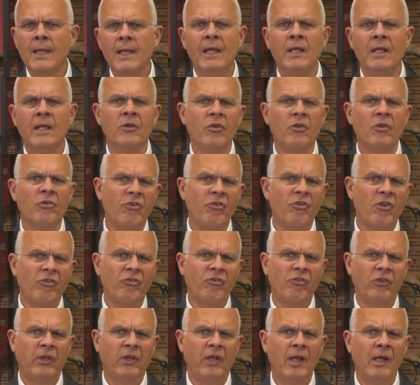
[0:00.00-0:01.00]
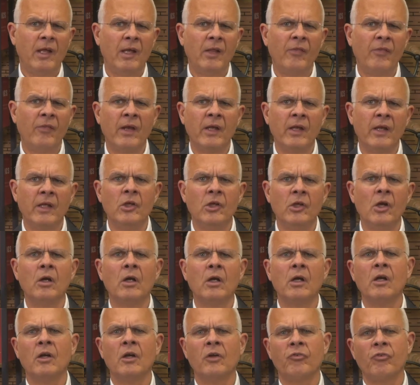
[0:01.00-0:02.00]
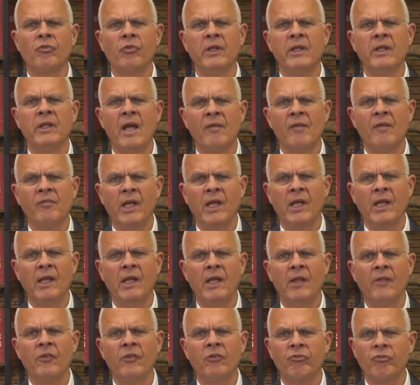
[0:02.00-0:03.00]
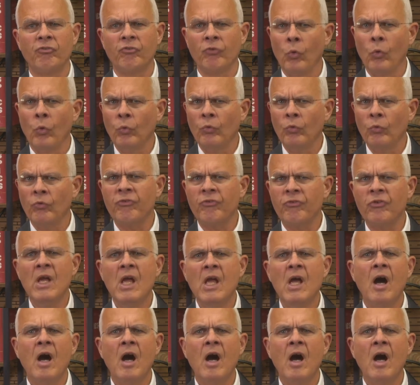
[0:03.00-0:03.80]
and necessitated that a young country navigated the shoals